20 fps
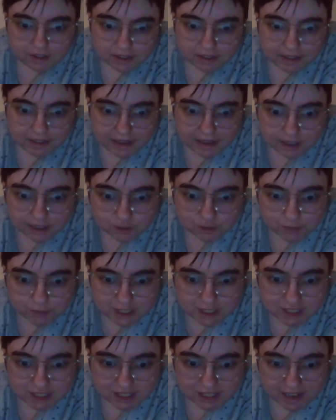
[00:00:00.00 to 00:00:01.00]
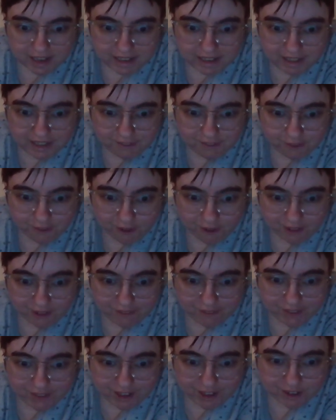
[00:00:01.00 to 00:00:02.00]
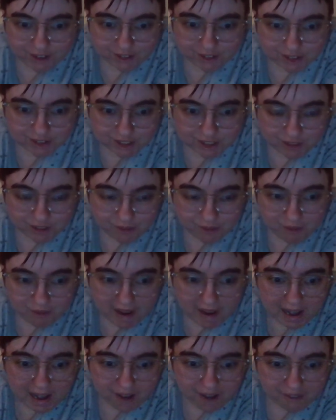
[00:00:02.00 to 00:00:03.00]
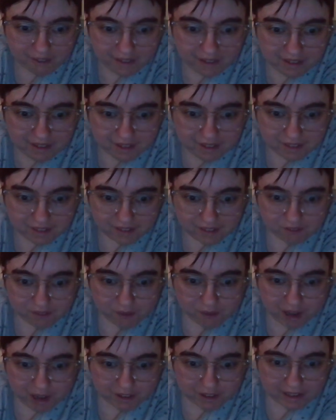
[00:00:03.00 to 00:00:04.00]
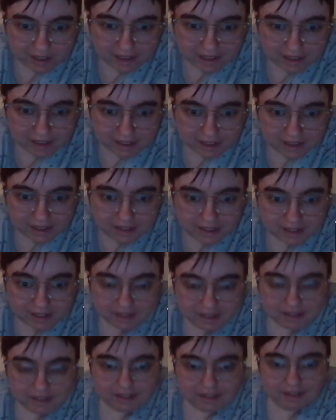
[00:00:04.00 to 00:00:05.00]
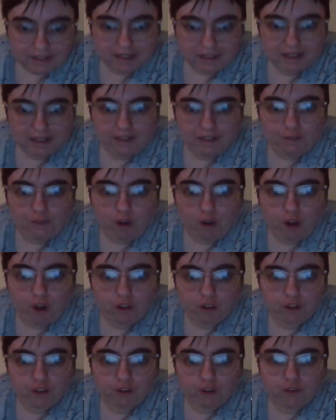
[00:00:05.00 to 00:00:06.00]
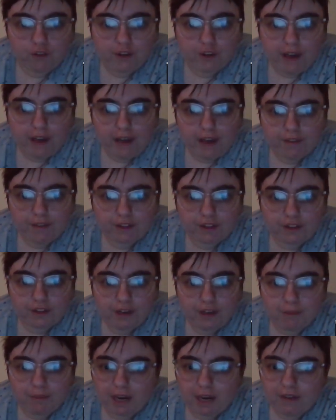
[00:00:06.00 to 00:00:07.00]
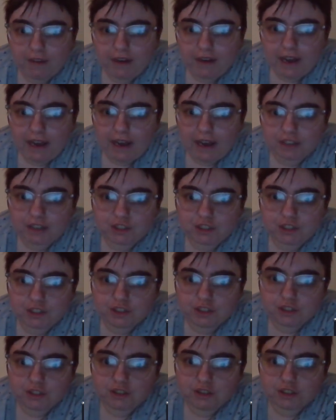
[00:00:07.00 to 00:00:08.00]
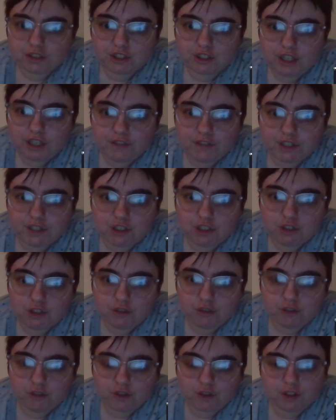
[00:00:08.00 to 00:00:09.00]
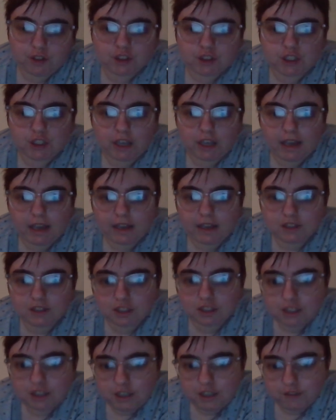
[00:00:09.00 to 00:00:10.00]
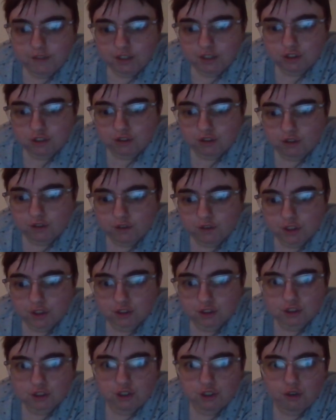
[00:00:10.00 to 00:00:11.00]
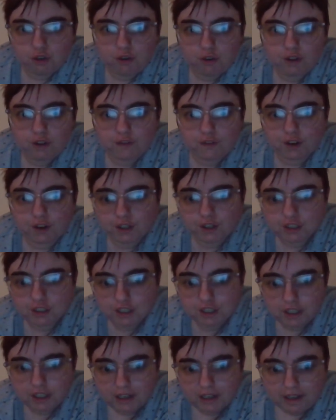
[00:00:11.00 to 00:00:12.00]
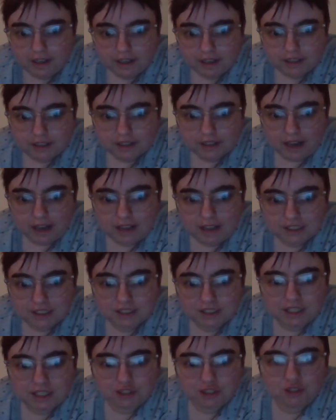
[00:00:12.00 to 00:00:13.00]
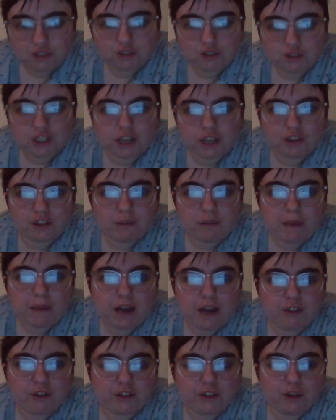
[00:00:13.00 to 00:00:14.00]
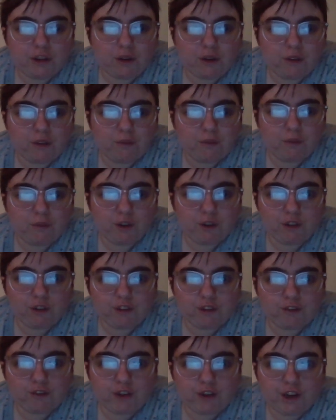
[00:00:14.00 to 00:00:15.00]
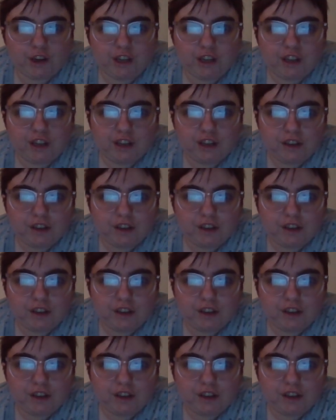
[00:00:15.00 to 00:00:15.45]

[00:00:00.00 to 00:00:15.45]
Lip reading: It has reached 94 views! Wow, well done. And if you haven't seen my reaction to Steven Jewniverse and Steven Jewniverse Tooniverse, I suggest you check them out. They are really funny.